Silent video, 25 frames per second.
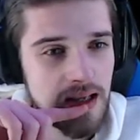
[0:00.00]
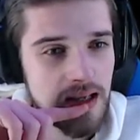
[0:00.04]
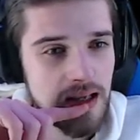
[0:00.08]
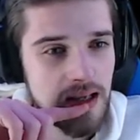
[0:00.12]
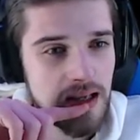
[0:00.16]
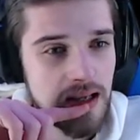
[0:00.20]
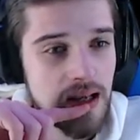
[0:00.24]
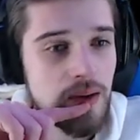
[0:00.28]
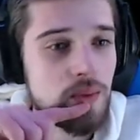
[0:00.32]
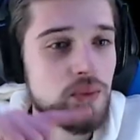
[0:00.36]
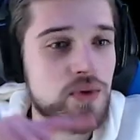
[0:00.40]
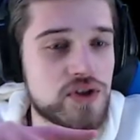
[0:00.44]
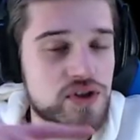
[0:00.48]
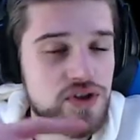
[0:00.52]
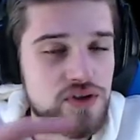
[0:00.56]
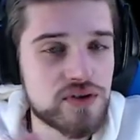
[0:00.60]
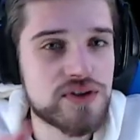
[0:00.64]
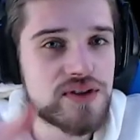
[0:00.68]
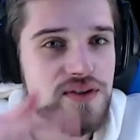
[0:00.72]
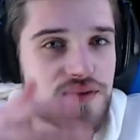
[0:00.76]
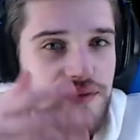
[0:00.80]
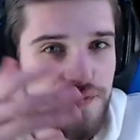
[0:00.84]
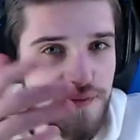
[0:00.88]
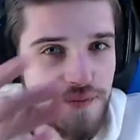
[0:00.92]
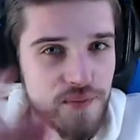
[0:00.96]
it was
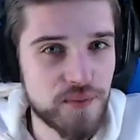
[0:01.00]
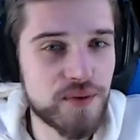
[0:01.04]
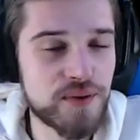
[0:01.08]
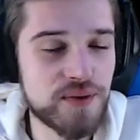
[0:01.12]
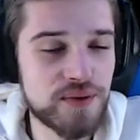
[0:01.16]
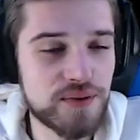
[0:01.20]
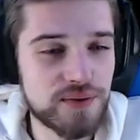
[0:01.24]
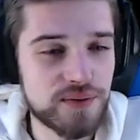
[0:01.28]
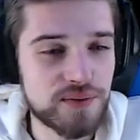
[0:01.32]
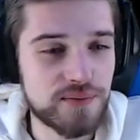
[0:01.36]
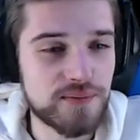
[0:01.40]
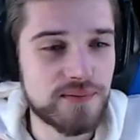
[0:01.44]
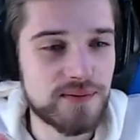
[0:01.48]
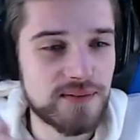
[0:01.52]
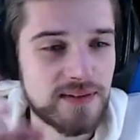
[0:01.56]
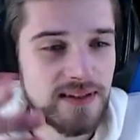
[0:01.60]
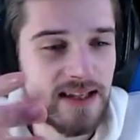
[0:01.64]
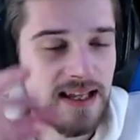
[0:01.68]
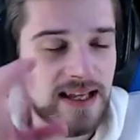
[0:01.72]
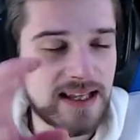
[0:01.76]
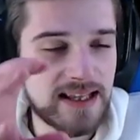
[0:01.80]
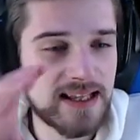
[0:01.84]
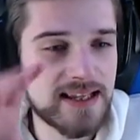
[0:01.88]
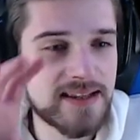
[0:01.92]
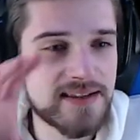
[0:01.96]
just a fun,
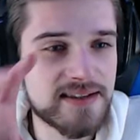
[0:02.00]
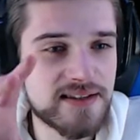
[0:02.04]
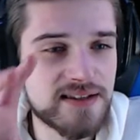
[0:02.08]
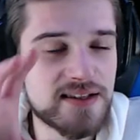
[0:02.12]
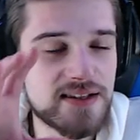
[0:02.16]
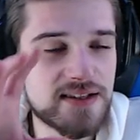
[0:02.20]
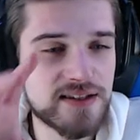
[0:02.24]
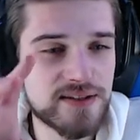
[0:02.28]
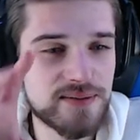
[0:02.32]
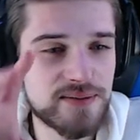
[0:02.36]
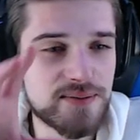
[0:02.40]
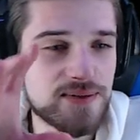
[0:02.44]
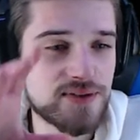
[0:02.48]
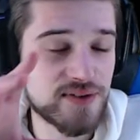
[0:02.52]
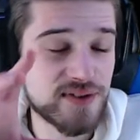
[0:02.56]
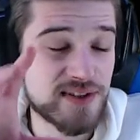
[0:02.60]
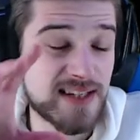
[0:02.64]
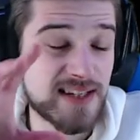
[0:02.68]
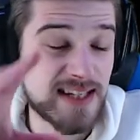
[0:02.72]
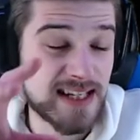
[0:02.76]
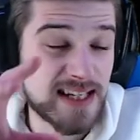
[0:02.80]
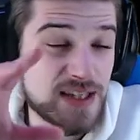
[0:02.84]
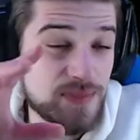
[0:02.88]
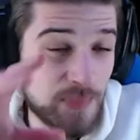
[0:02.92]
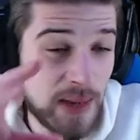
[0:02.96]
like literally this was just
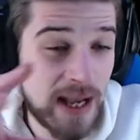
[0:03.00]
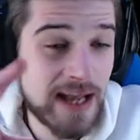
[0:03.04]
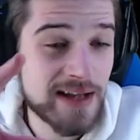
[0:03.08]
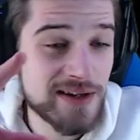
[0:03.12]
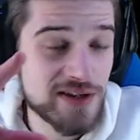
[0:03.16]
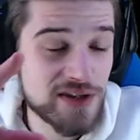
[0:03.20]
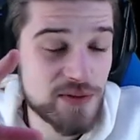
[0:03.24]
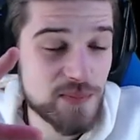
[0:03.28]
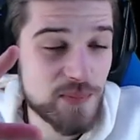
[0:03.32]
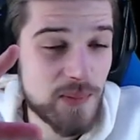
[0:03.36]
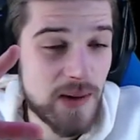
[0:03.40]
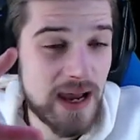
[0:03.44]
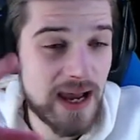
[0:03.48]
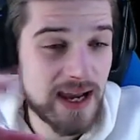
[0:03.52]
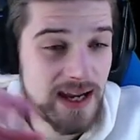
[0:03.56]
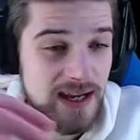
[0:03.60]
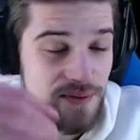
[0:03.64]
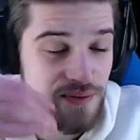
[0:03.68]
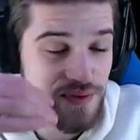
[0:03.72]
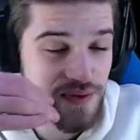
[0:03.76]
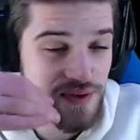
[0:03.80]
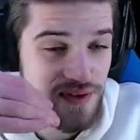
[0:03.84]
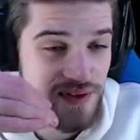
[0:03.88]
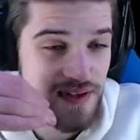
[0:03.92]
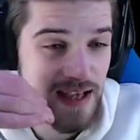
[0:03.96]
an expansion pack. It
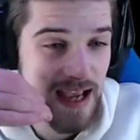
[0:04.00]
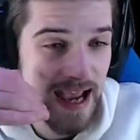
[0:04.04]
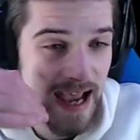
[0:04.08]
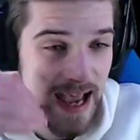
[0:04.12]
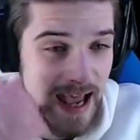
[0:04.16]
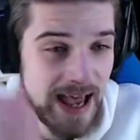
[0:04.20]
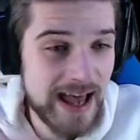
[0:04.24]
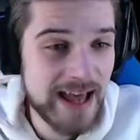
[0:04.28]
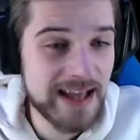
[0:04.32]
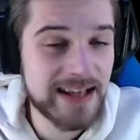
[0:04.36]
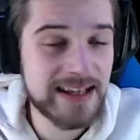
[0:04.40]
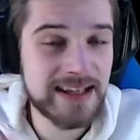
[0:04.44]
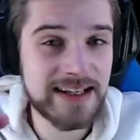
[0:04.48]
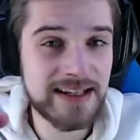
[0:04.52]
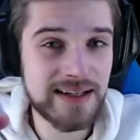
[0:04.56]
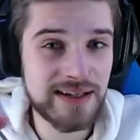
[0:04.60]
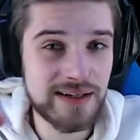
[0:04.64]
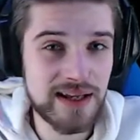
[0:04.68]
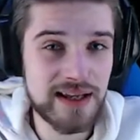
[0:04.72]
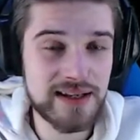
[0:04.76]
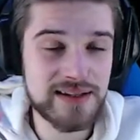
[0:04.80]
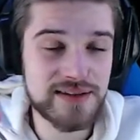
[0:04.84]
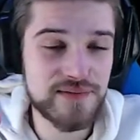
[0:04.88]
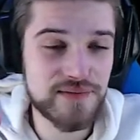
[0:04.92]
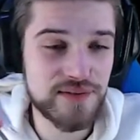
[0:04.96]
was just add in an
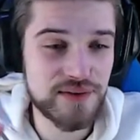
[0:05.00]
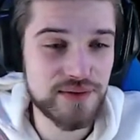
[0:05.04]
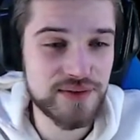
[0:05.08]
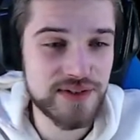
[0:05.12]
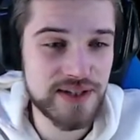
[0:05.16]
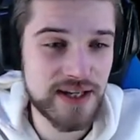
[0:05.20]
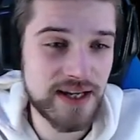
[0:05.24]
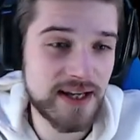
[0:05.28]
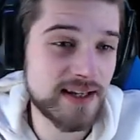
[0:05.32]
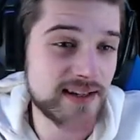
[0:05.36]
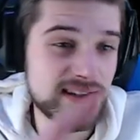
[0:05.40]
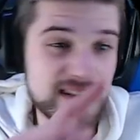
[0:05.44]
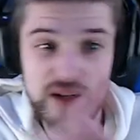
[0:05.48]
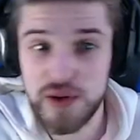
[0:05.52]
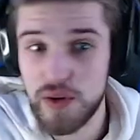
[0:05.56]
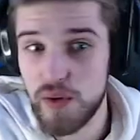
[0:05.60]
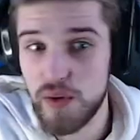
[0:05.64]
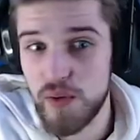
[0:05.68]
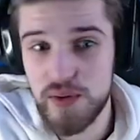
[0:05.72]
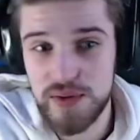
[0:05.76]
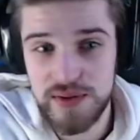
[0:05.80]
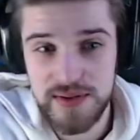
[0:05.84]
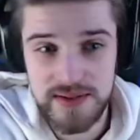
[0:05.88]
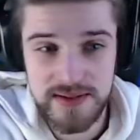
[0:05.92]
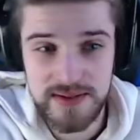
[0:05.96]
extra few things,
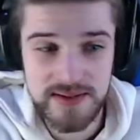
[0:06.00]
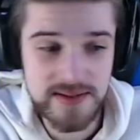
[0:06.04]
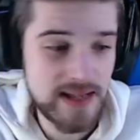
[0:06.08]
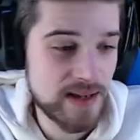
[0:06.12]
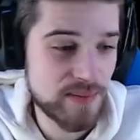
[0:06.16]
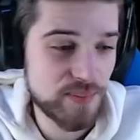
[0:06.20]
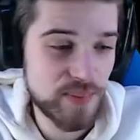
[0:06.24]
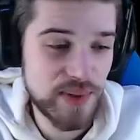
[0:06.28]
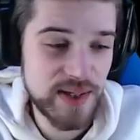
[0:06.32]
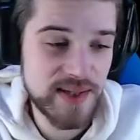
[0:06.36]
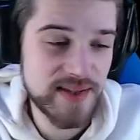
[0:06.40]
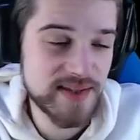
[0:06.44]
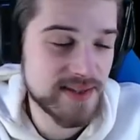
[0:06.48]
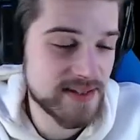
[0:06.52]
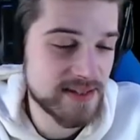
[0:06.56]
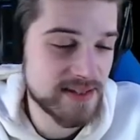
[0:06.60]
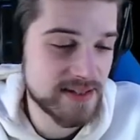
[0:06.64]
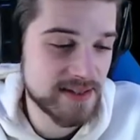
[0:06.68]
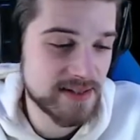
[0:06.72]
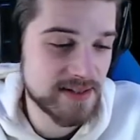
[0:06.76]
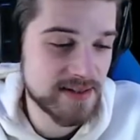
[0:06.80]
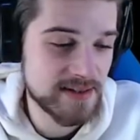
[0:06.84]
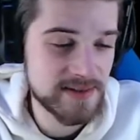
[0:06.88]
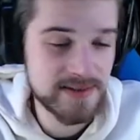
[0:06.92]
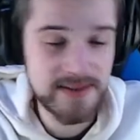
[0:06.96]
clothing,
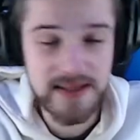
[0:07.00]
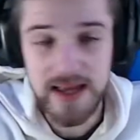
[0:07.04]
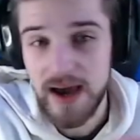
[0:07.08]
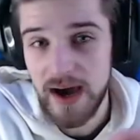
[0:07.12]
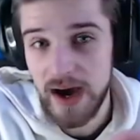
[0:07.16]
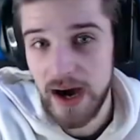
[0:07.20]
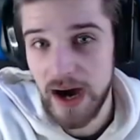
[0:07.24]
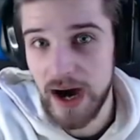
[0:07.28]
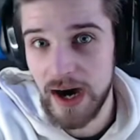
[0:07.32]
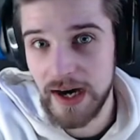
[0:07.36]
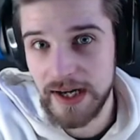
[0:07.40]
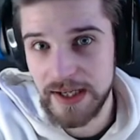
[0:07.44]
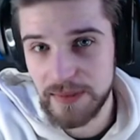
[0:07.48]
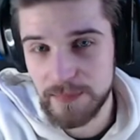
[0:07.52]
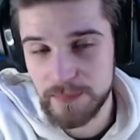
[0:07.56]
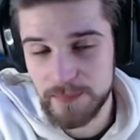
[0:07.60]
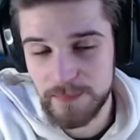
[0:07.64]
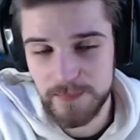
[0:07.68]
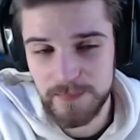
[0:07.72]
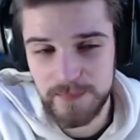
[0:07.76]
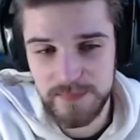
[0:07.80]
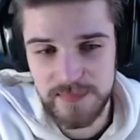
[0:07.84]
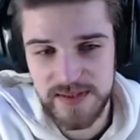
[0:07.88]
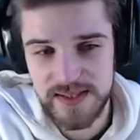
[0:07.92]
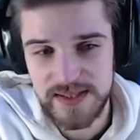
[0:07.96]
NPCs,
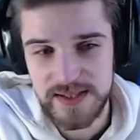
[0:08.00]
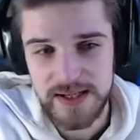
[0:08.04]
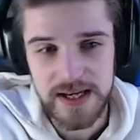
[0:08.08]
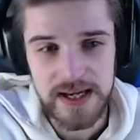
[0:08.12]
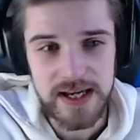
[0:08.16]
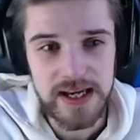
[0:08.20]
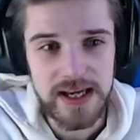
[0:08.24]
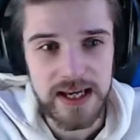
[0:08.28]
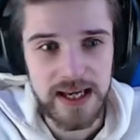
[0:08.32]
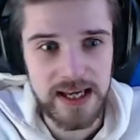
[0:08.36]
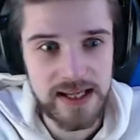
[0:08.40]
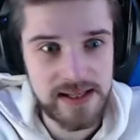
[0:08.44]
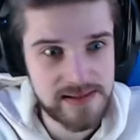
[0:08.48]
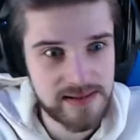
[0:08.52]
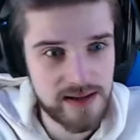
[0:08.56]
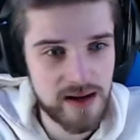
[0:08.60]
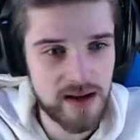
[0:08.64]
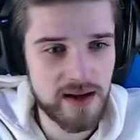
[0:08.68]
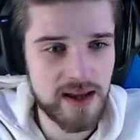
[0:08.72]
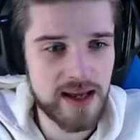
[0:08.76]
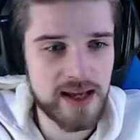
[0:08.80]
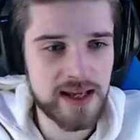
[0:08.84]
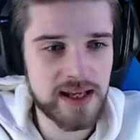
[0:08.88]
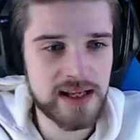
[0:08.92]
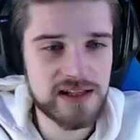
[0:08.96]
items. It's
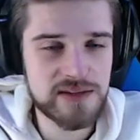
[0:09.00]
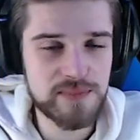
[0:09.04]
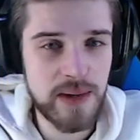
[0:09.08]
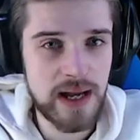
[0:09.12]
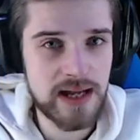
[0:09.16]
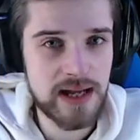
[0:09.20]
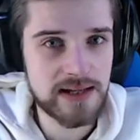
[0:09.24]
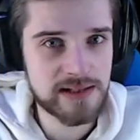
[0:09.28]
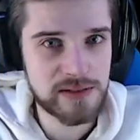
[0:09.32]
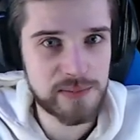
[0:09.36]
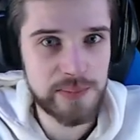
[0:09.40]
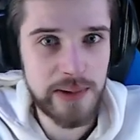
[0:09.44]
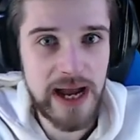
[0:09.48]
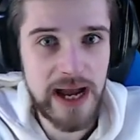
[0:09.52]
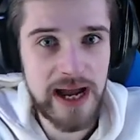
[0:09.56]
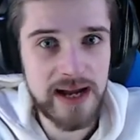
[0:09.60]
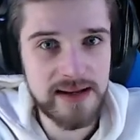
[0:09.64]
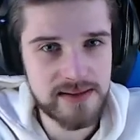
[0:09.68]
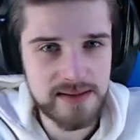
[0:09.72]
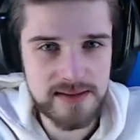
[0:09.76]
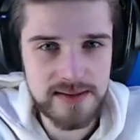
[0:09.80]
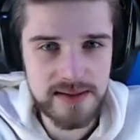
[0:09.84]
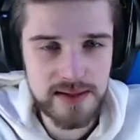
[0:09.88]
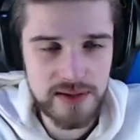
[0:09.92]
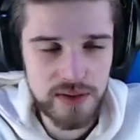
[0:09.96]
not like expansion packs
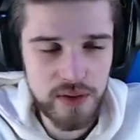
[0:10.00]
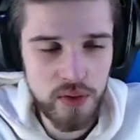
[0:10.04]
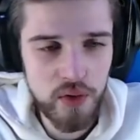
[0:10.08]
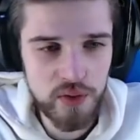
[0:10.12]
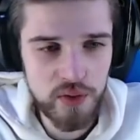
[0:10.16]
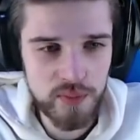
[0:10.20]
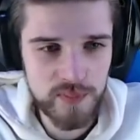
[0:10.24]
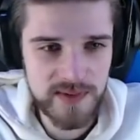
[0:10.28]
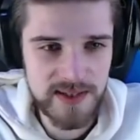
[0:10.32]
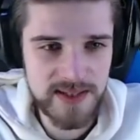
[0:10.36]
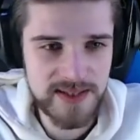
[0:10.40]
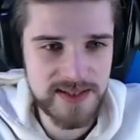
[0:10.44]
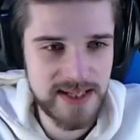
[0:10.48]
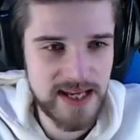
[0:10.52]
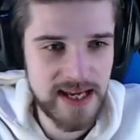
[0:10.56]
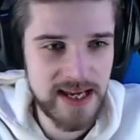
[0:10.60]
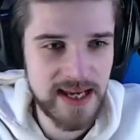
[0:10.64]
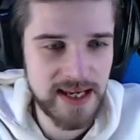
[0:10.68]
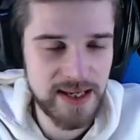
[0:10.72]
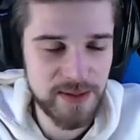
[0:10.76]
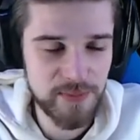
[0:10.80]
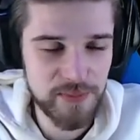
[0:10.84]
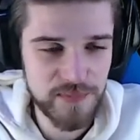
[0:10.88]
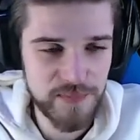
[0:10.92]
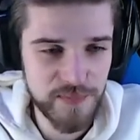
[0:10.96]
as you know them
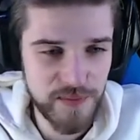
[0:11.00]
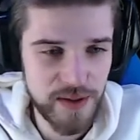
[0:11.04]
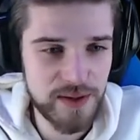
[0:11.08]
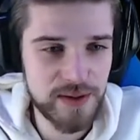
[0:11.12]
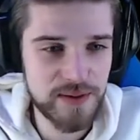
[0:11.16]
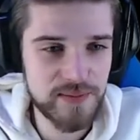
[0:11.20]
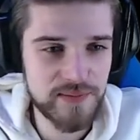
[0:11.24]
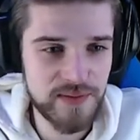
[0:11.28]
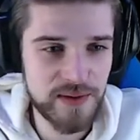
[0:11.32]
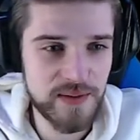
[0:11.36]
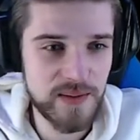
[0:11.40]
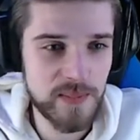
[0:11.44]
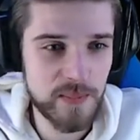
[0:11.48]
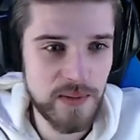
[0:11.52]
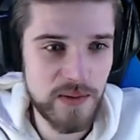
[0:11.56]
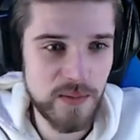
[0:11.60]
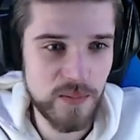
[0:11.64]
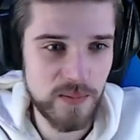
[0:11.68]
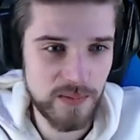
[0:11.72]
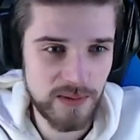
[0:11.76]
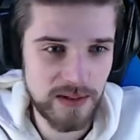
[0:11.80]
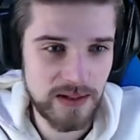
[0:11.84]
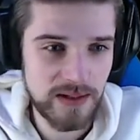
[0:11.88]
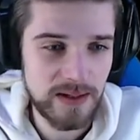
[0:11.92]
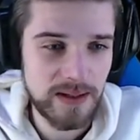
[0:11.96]
today. It was very, very
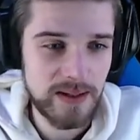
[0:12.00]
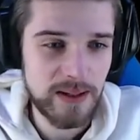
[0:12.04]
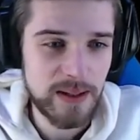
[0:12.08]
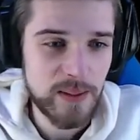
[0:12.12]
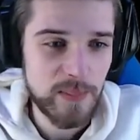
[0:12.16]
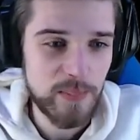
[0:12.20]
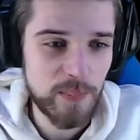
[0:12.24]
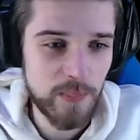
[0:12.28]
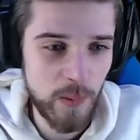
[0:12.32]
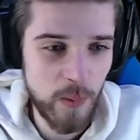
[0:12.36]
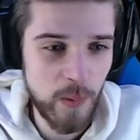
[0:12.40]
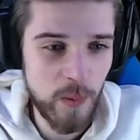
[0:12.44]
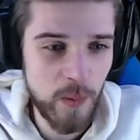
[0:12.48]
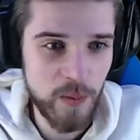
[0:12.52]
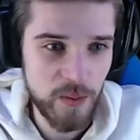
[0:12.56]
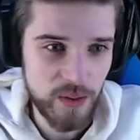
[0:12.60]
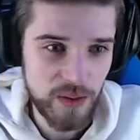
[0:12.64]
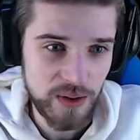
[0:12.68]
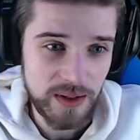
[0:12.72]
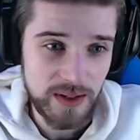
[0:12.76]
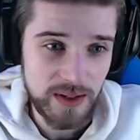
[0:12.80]
minimal, but